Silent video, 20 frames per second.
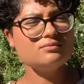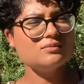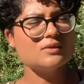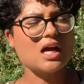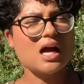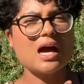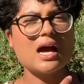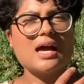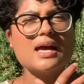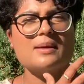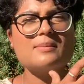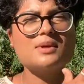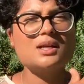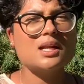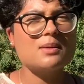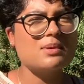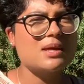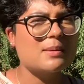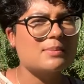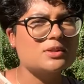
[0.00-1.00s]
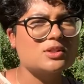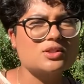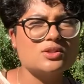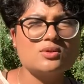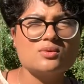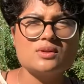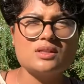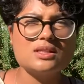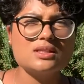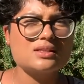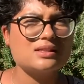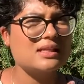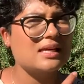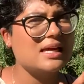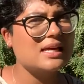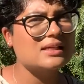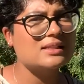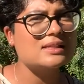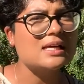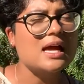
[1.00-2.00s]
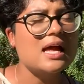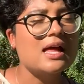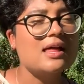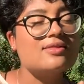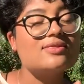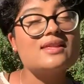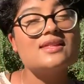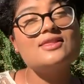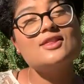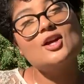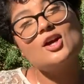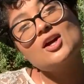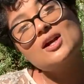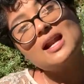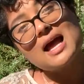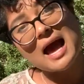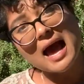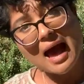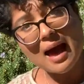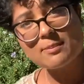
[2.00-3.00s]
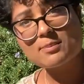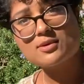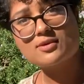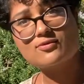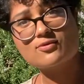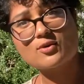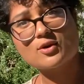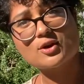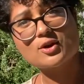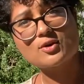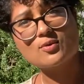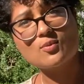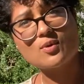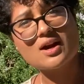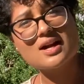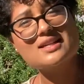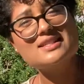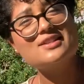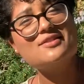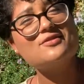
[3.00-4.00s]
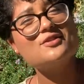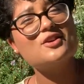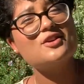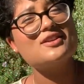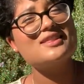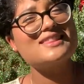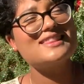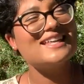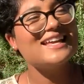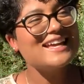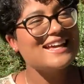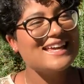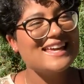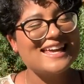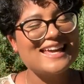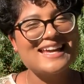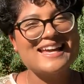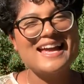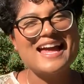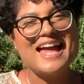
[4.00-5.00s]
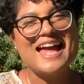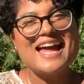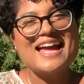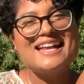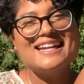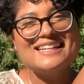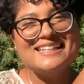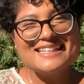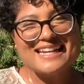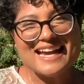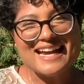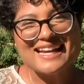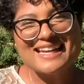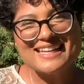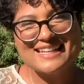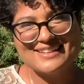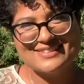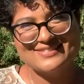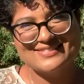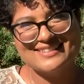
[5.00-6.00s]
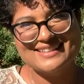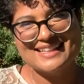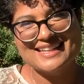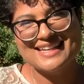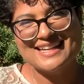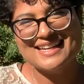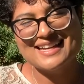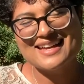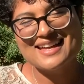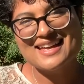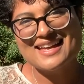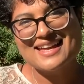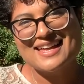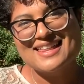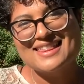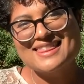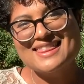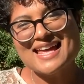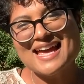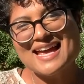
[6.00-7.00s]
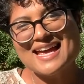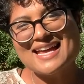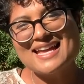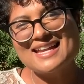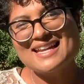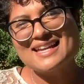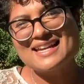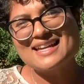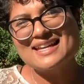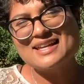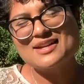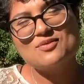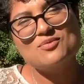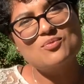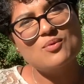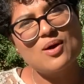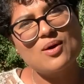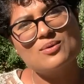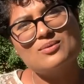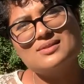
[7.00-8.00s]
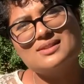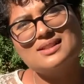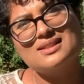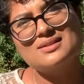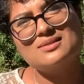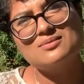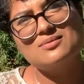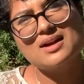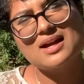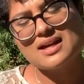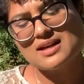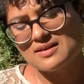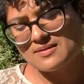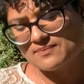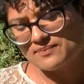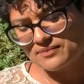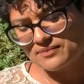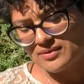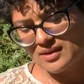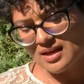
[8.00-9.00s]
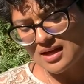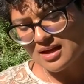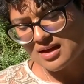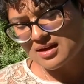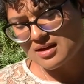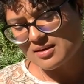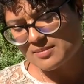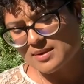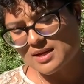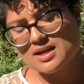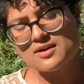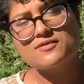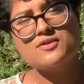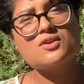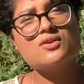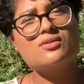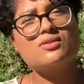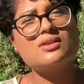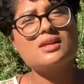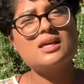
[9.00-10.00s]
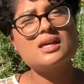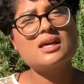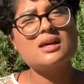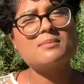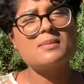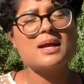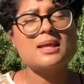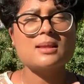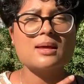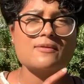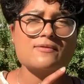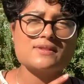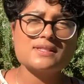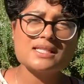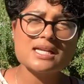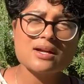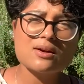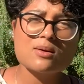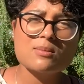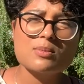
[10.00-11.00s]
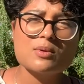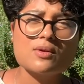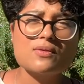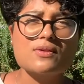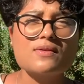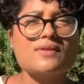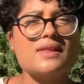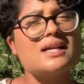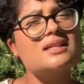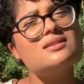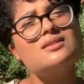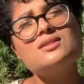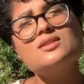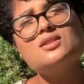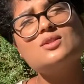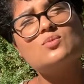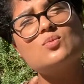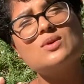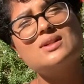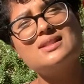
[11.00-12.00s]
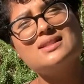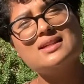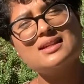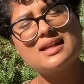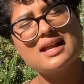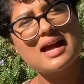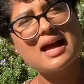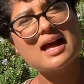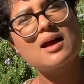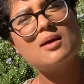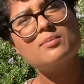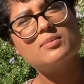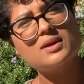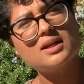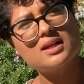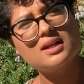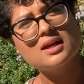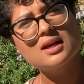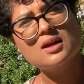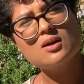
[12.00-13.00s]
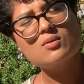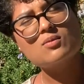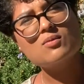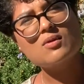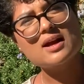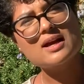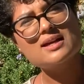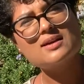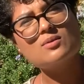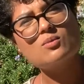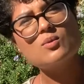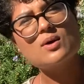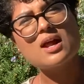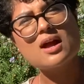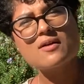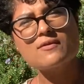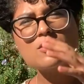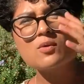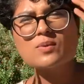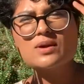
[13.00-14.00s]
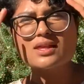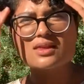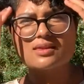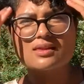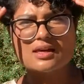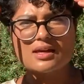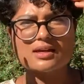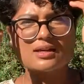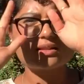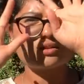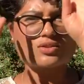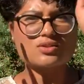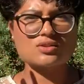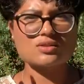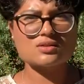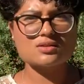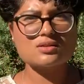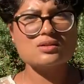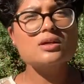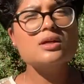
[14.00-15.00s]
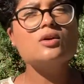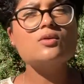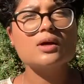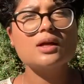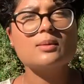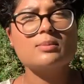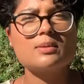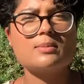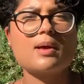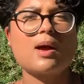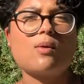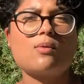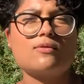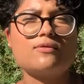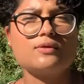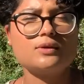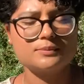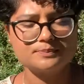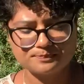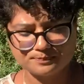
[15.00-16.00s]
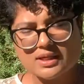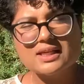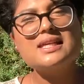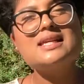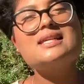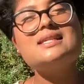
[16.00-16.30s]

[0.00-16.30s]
I'm going to be able to do these things, then they're going to happen for you. Whereas if you're thinking negatively, then it won't, right? And if you're thinking my life is terrible, then that's just what's going to happen, right? Whatever we think is just incredibly powerful. He